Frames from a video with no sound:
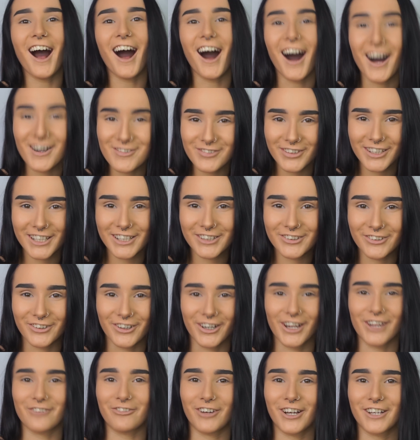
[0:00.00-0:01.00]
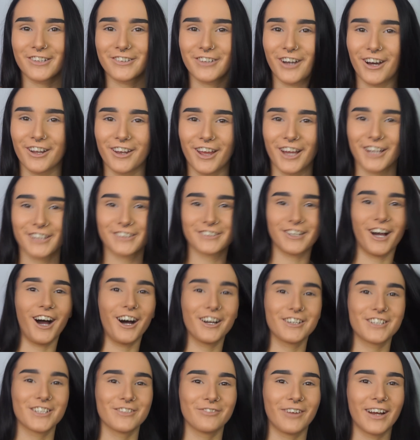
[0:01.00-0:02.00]
I'm really sorry if I start like
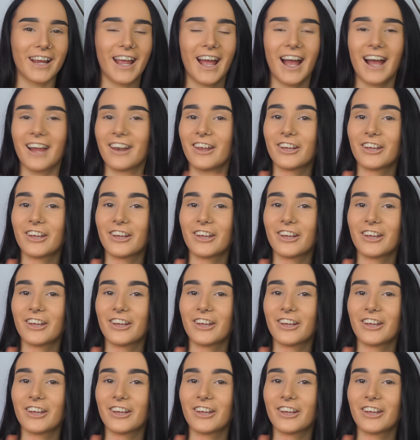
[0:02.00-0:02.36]
touching my hair